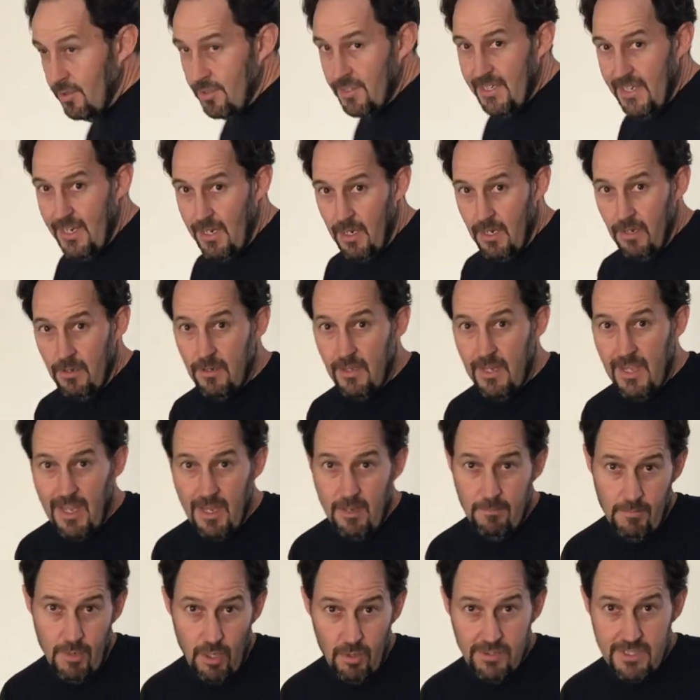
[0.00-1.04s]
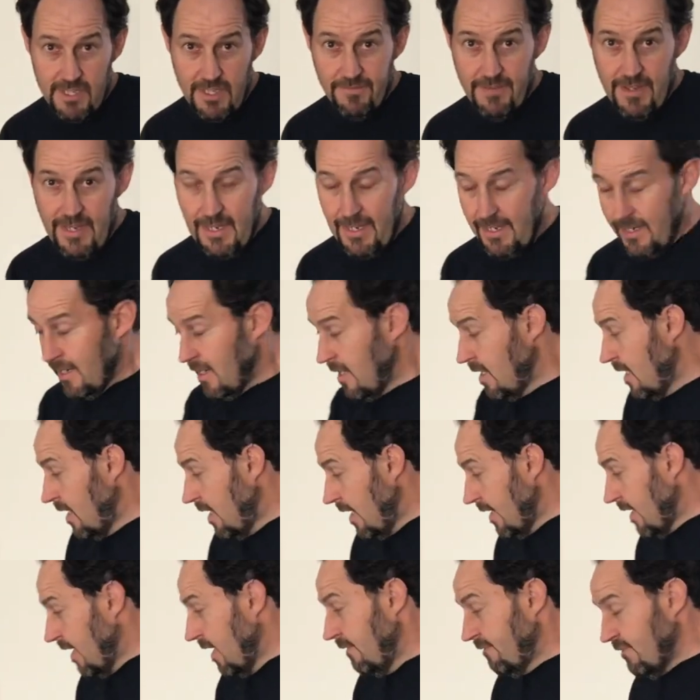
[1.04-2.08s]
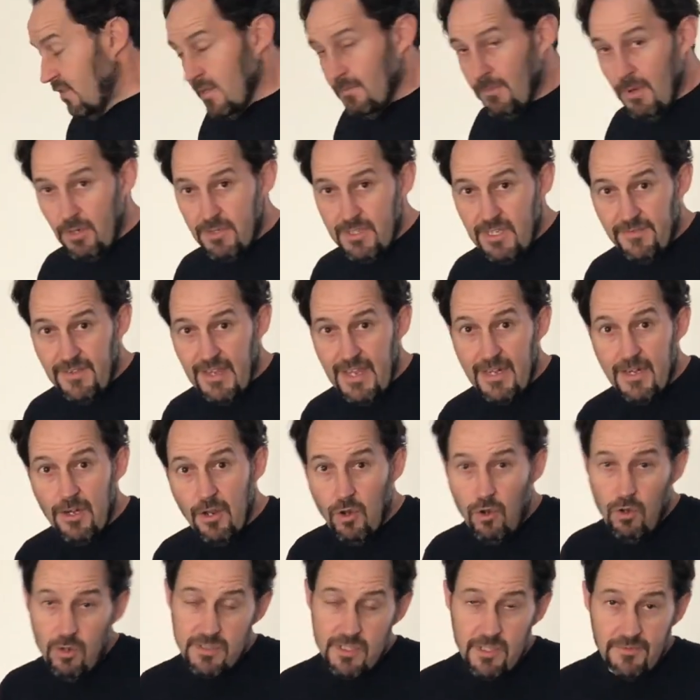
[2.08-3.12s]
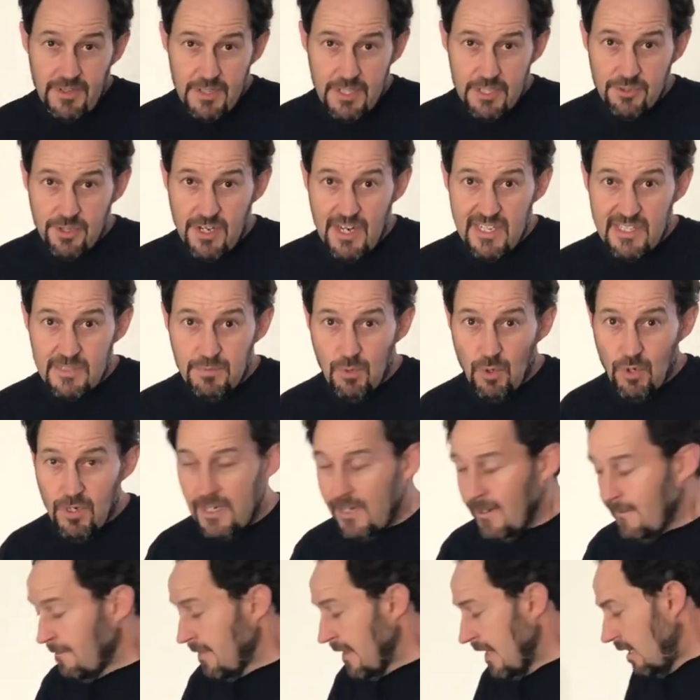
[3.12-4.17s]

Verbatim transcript: we use our, our van. Again, for the multivan, also for the transporter,